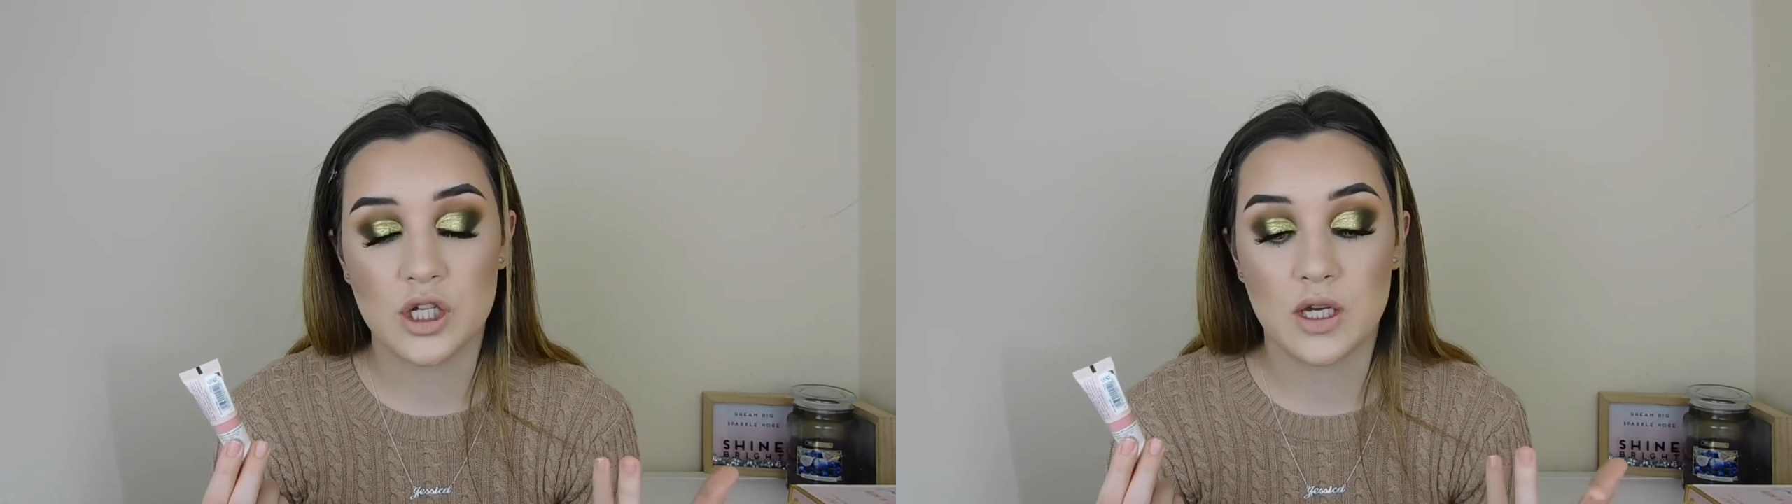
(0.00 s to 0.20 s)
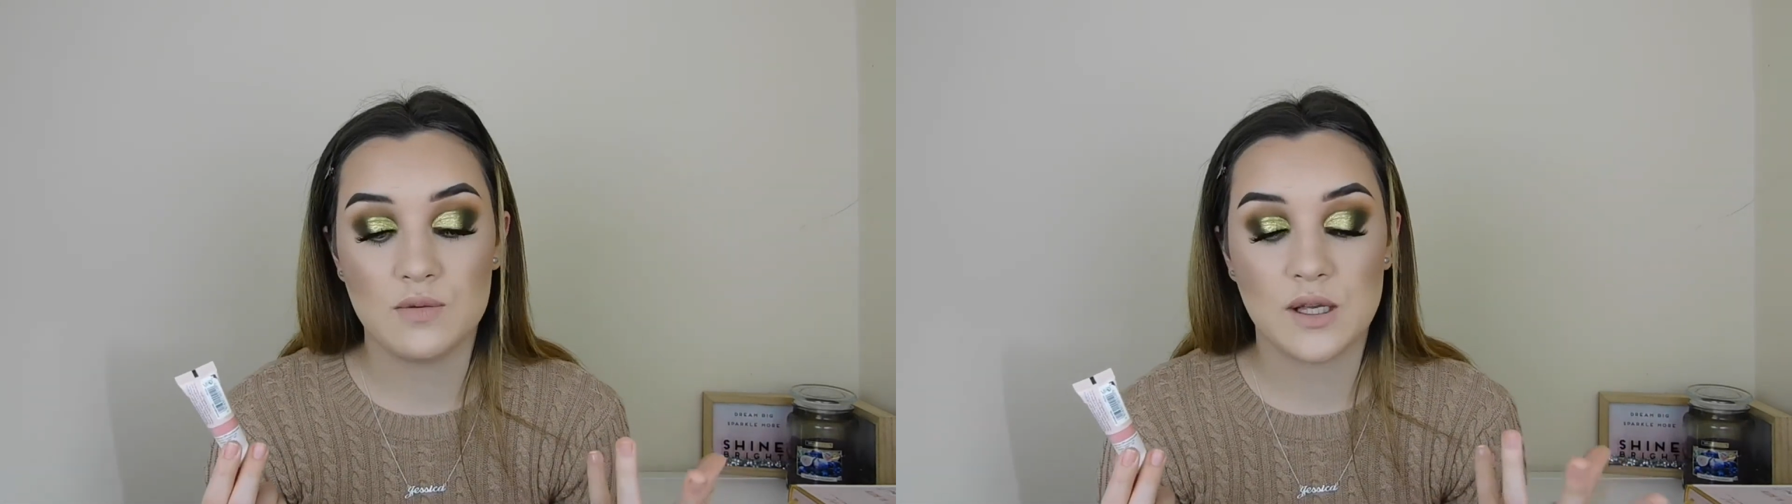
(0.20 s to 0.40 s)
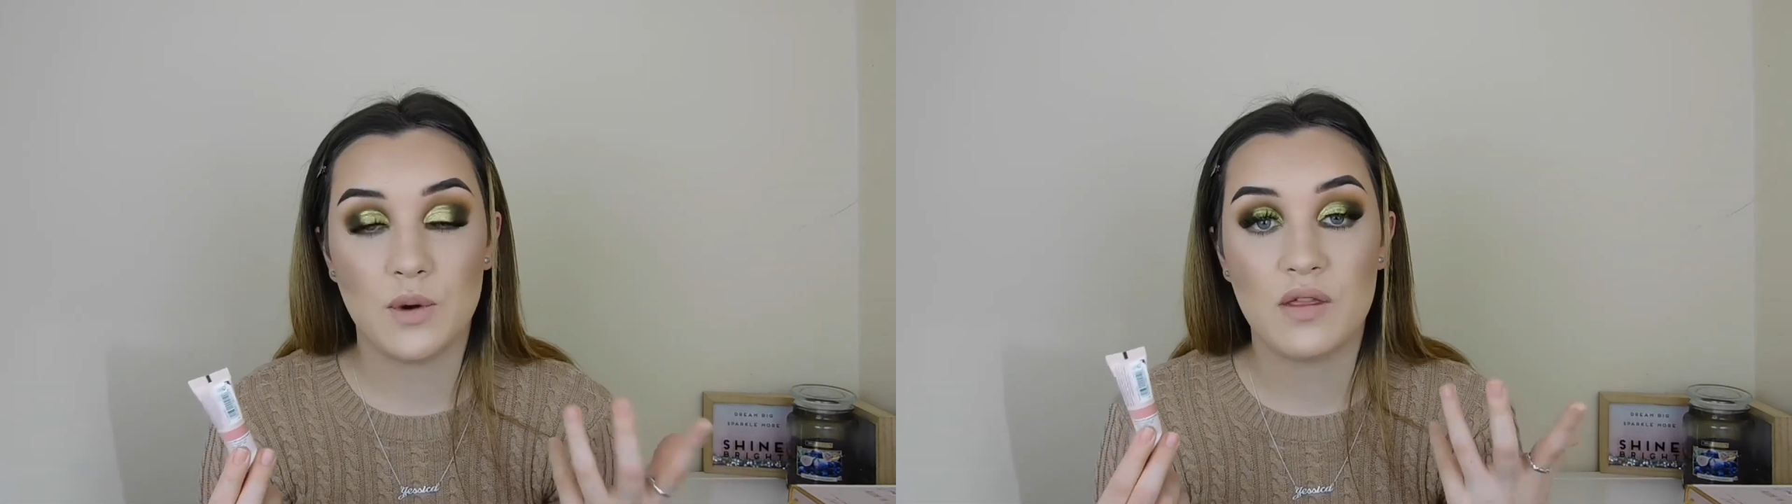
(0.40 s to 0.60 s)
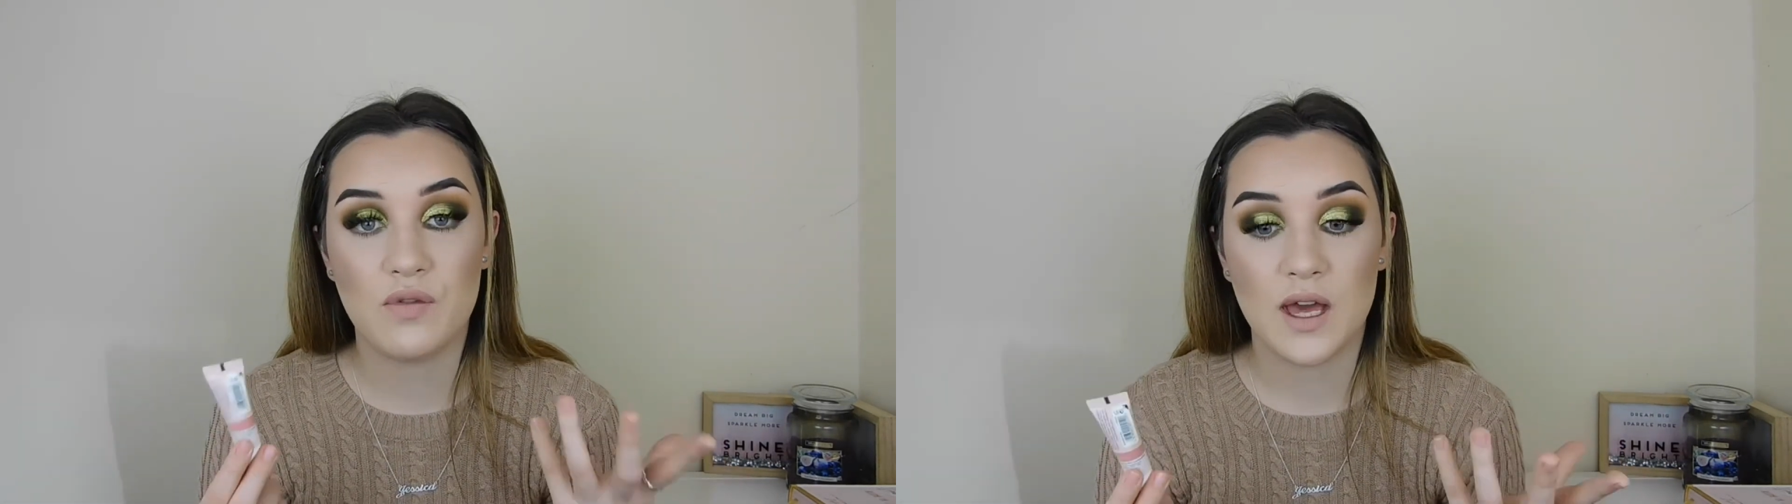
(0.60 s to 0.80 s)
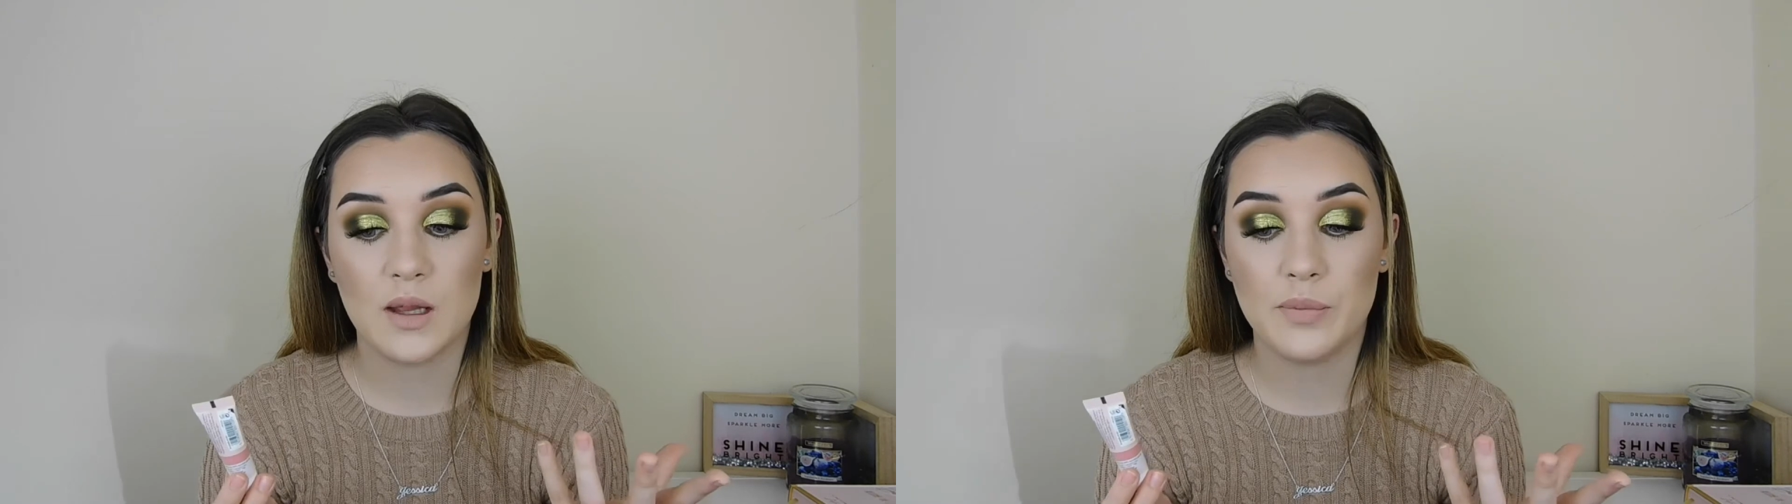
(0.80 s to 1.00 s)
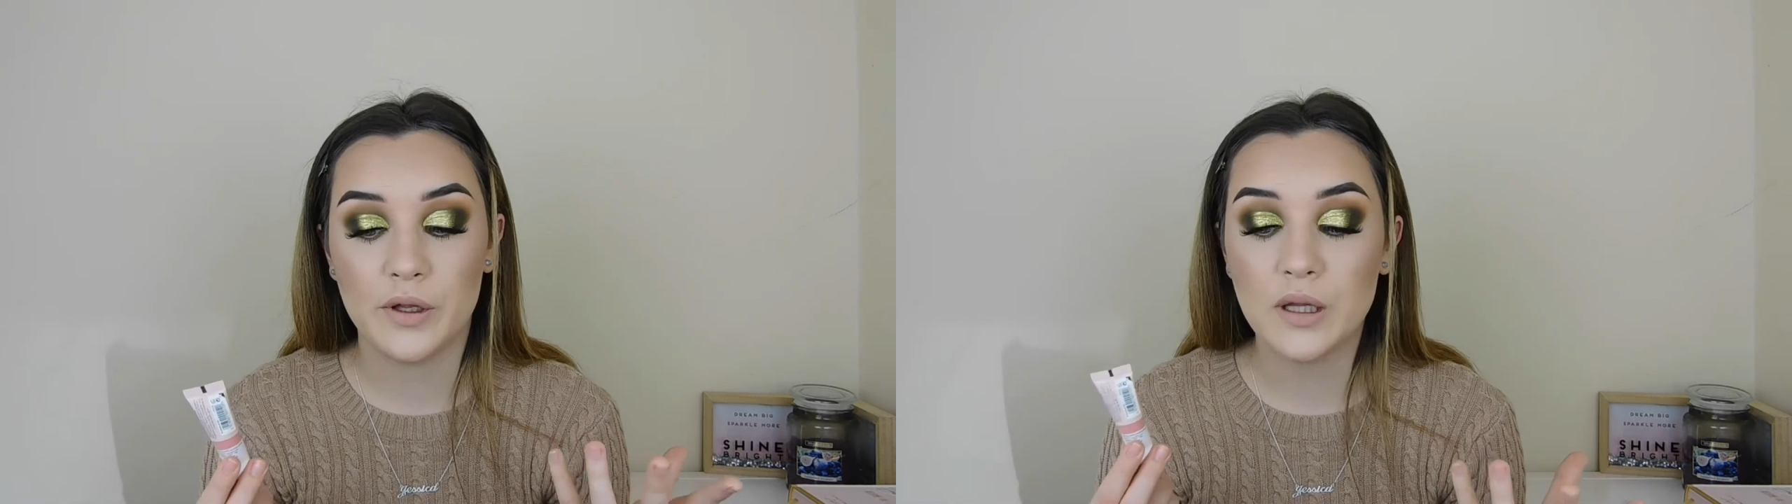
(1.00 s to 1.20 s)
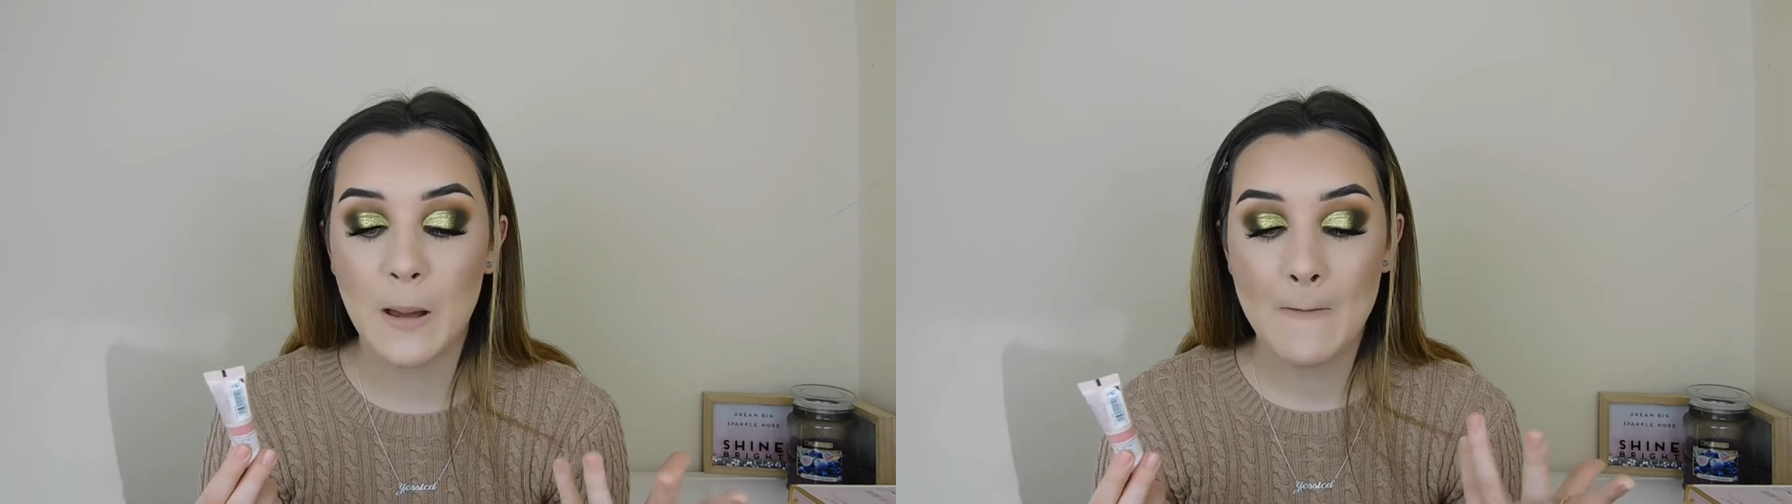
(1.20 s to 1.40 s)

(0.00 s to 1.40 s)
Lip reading: use it with available.